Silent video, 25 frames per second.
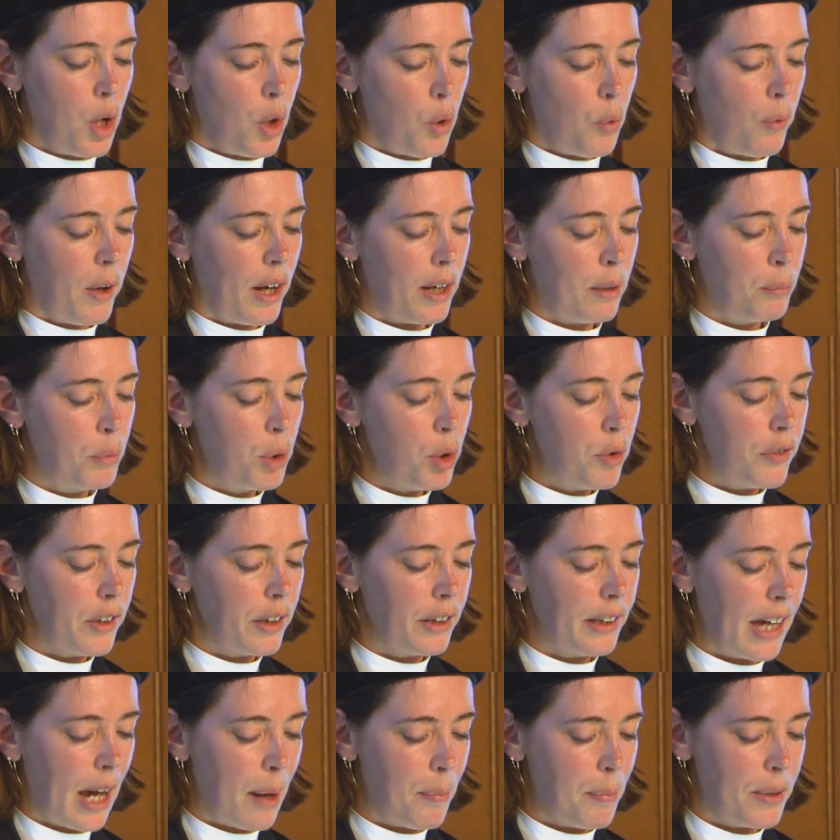While
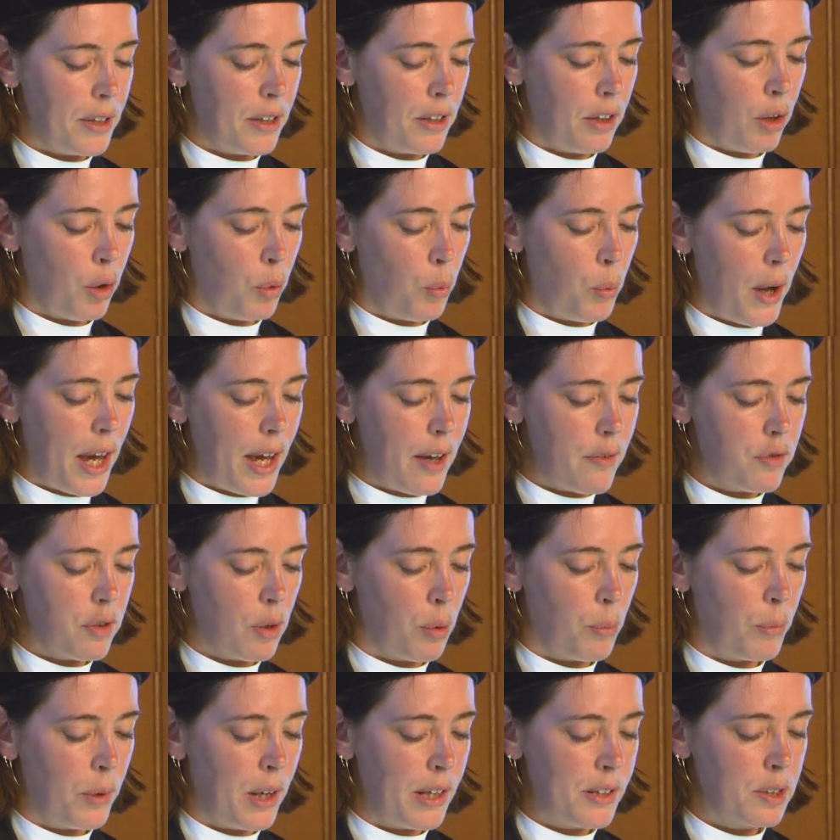moving capital away
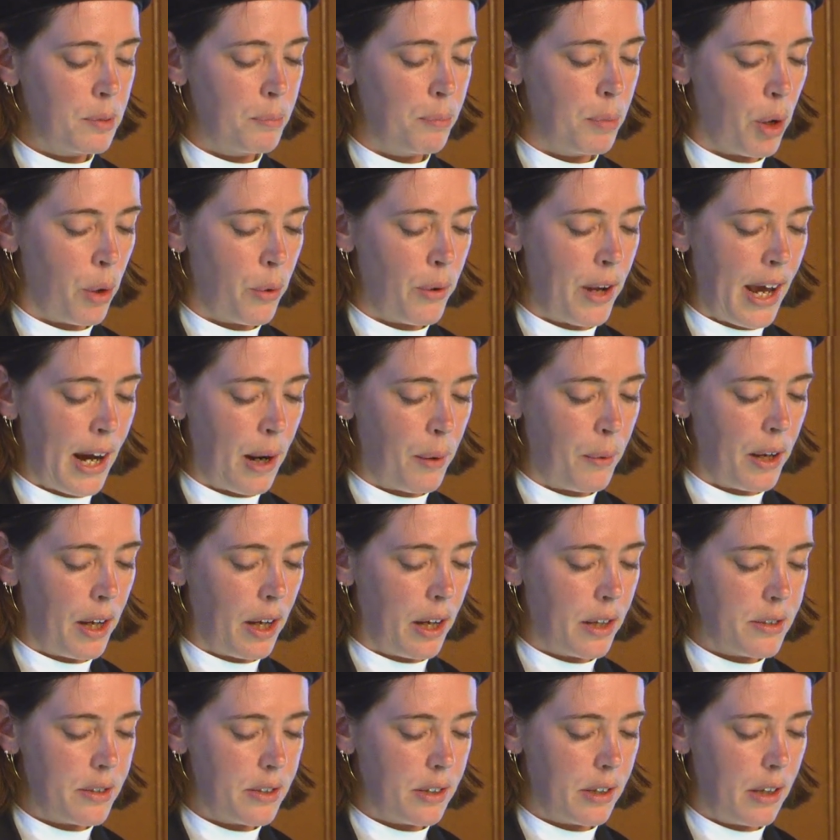from risk-prone
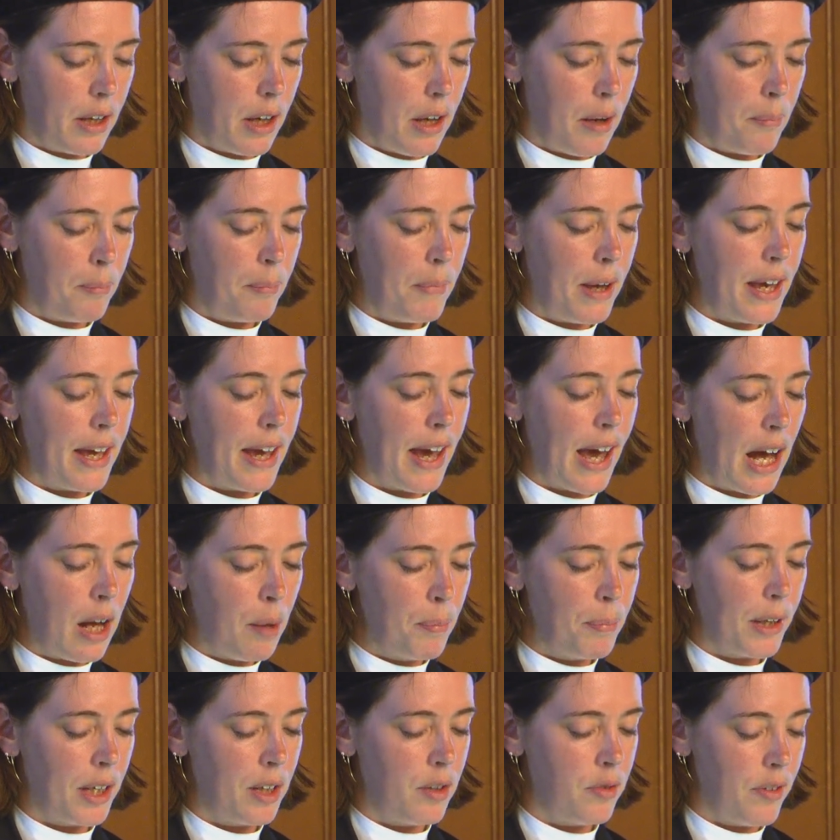areas may
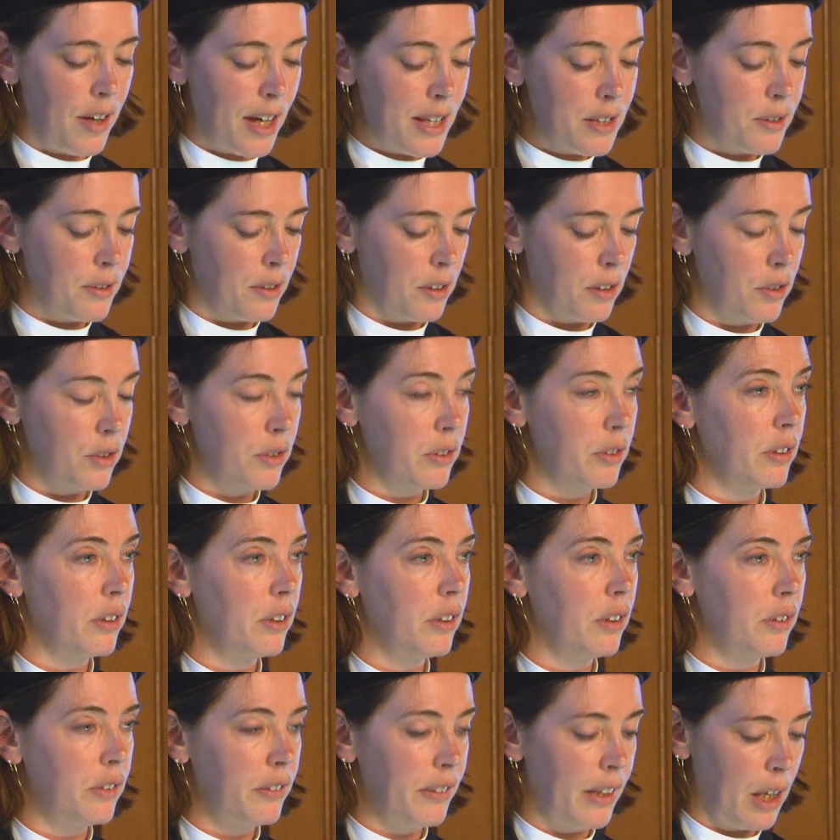help
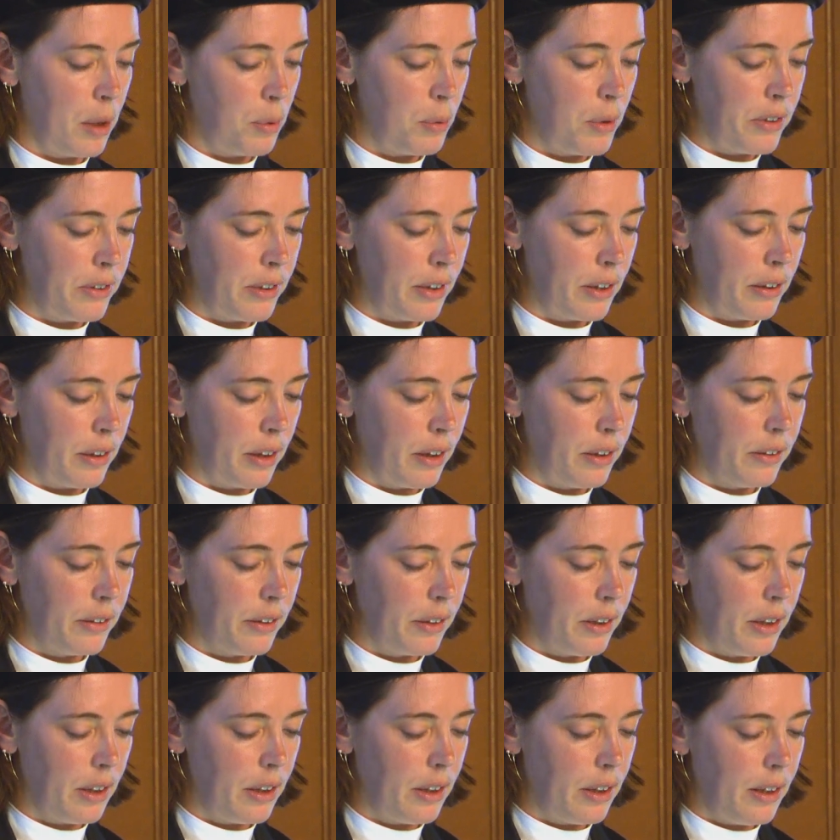investors stay resilient,
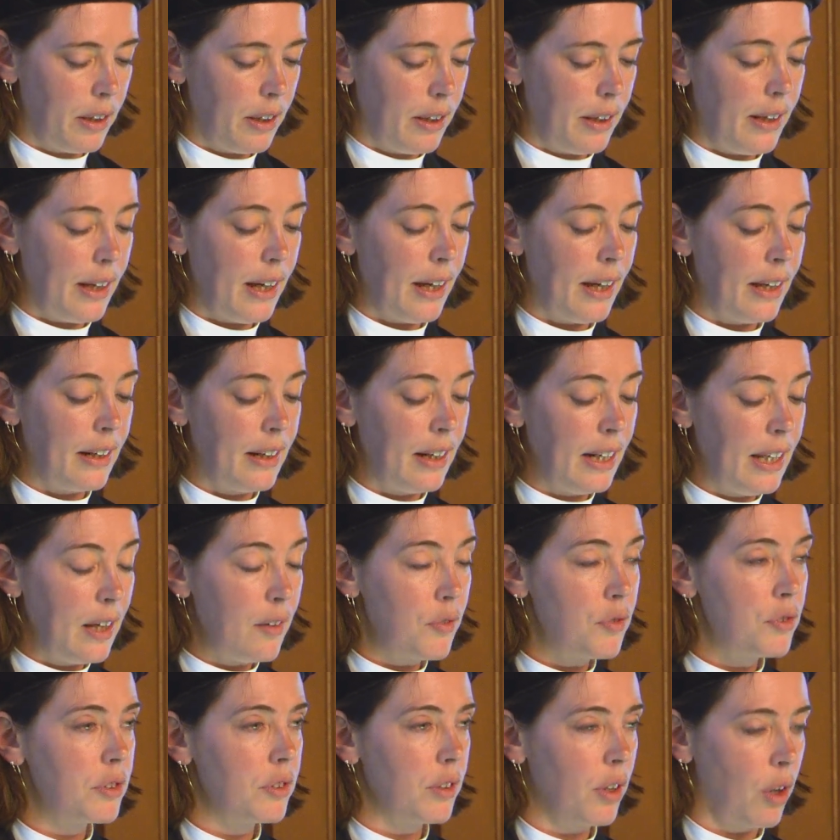it
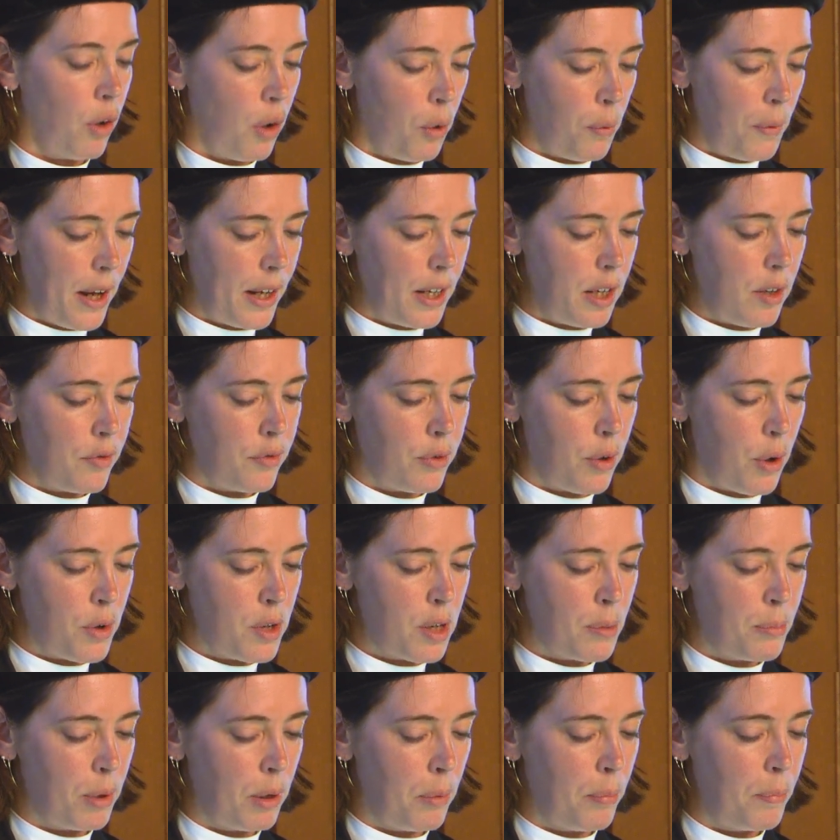leaves already
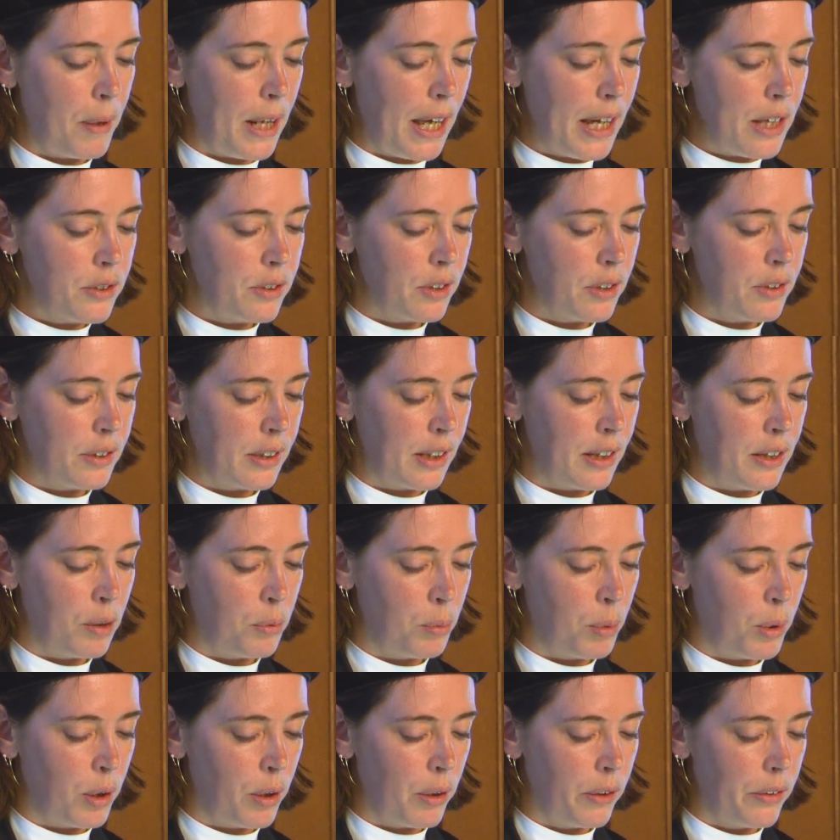vulnerable places in the
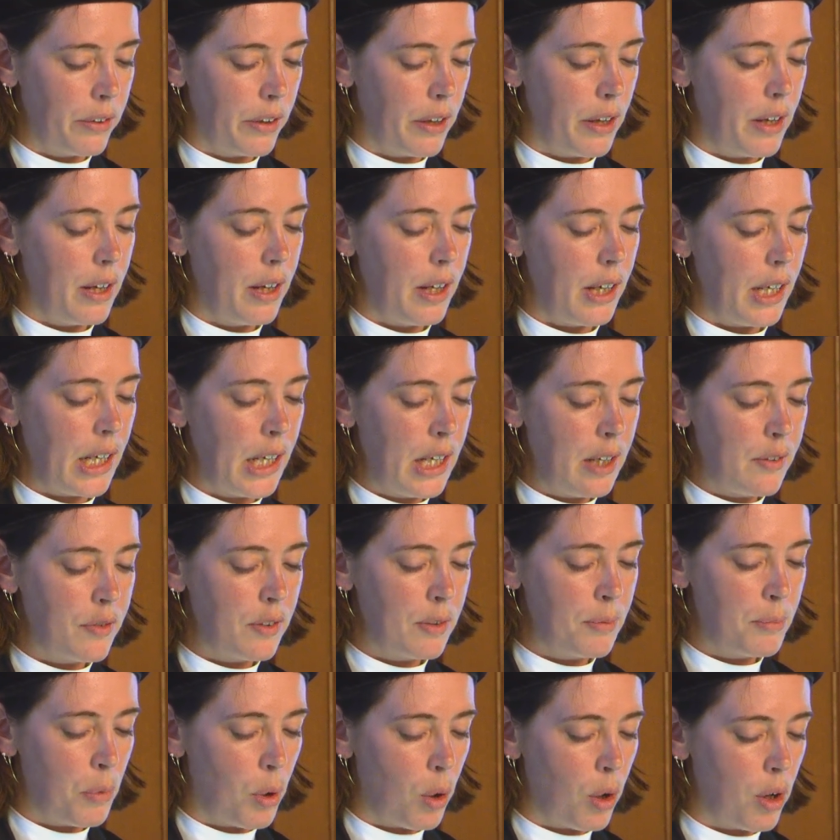world
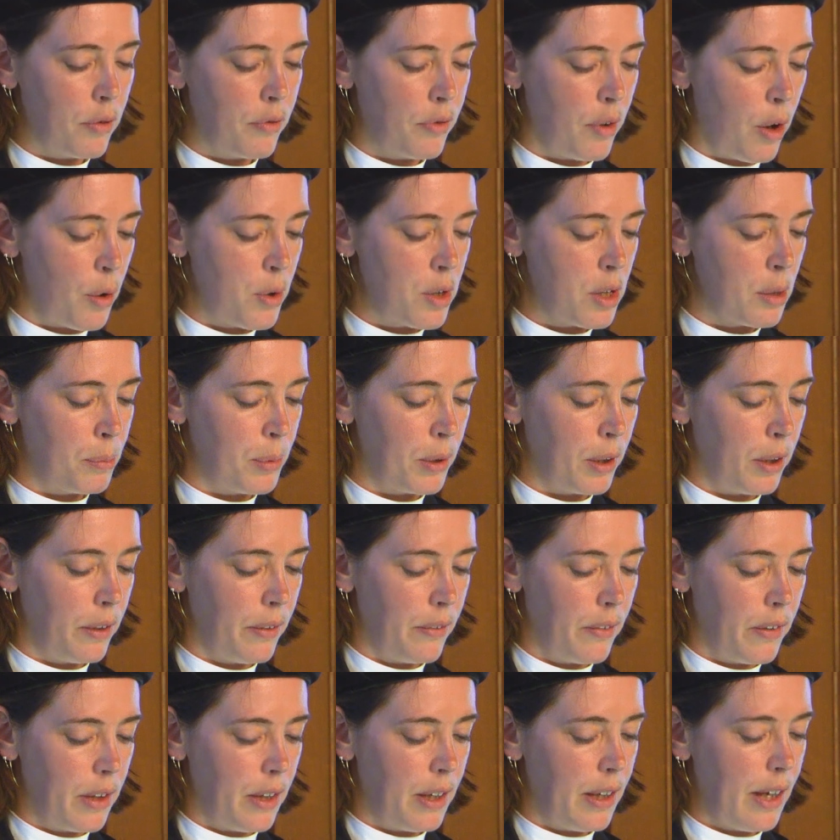even more
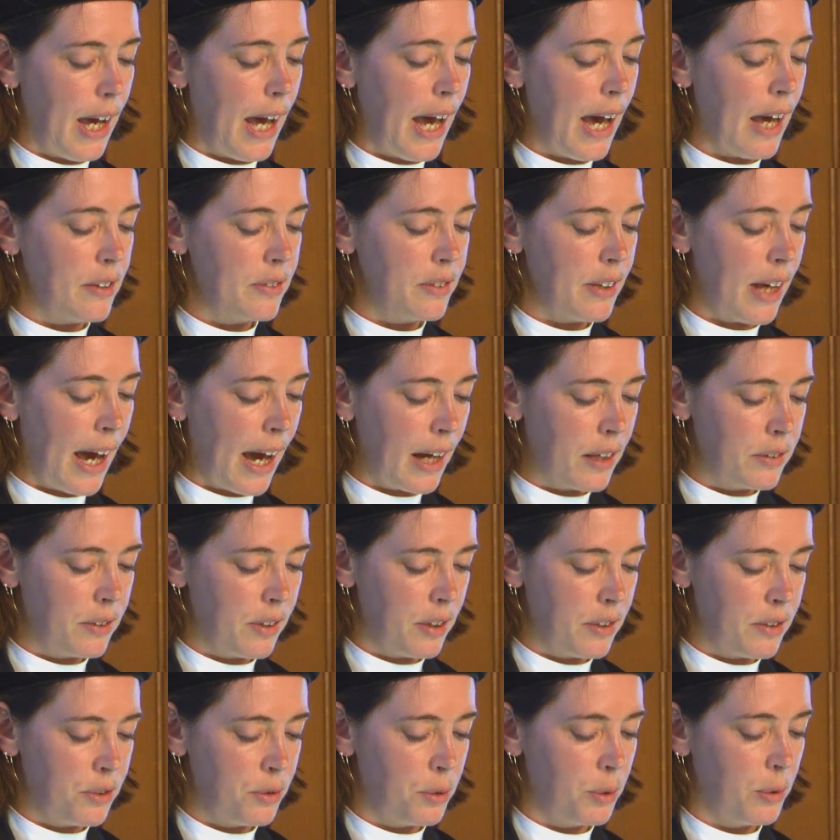vulnerable as
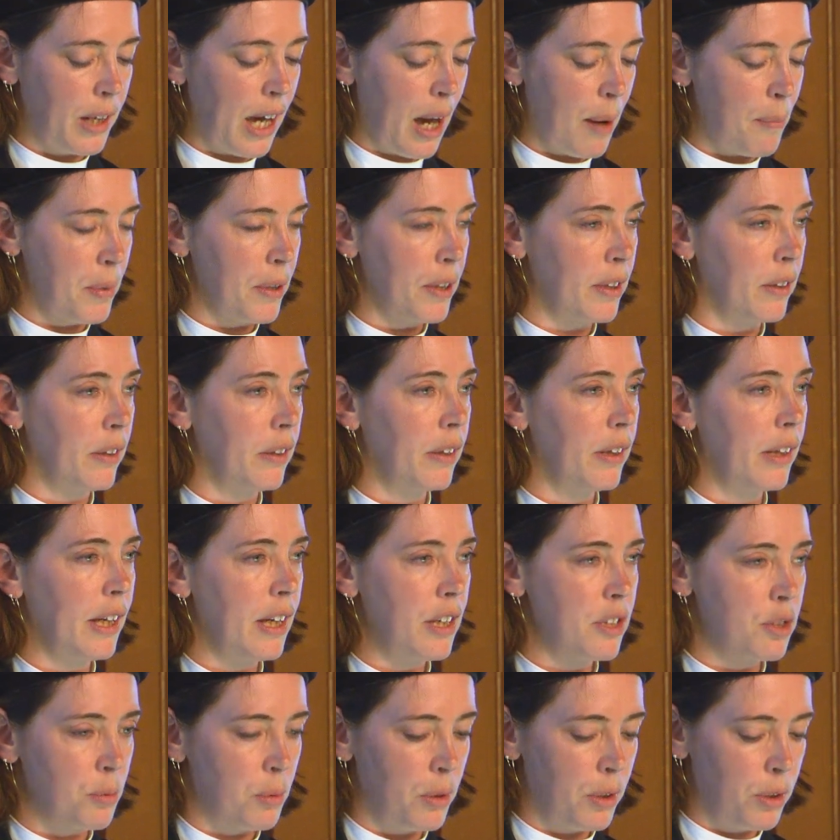access to capital
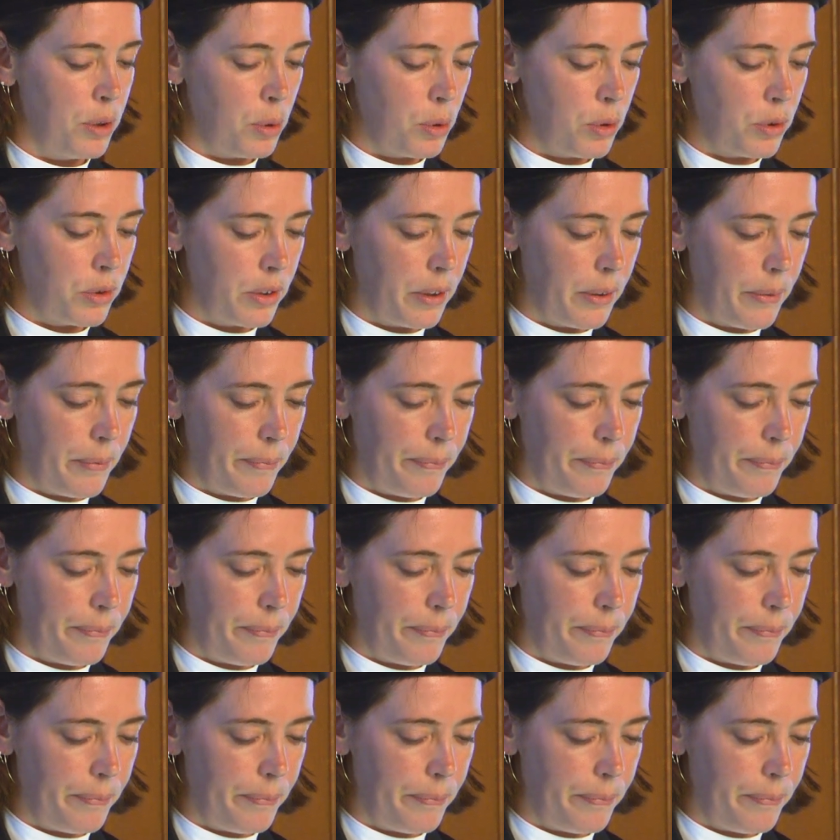is reduced.